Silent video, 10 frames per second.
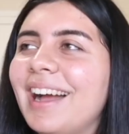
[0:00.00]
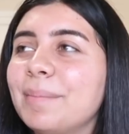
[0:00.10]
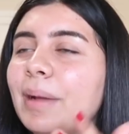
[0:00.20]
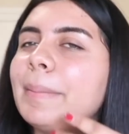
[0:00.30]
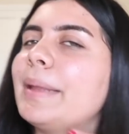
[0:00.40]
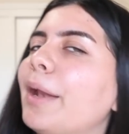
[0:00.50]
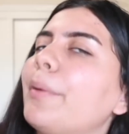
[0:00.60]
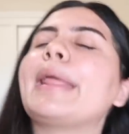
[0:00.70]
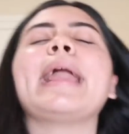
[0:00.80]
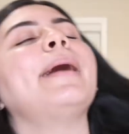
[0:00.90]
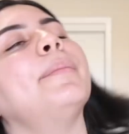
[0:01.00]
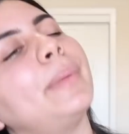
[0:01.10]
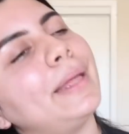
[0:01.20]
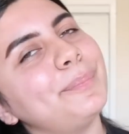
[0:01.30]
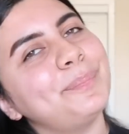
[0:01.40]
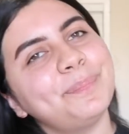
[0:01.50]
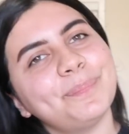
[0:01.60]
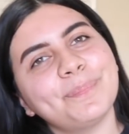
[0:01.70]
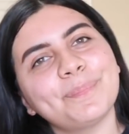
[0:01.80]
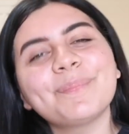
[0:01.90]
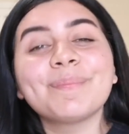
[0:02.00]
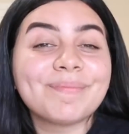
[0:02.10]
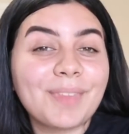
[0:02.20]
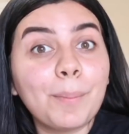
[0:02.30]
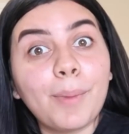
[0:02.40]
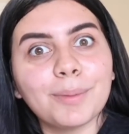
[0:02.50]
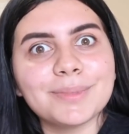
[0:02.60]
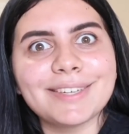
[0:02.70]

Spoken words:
I mean, I already am, but mom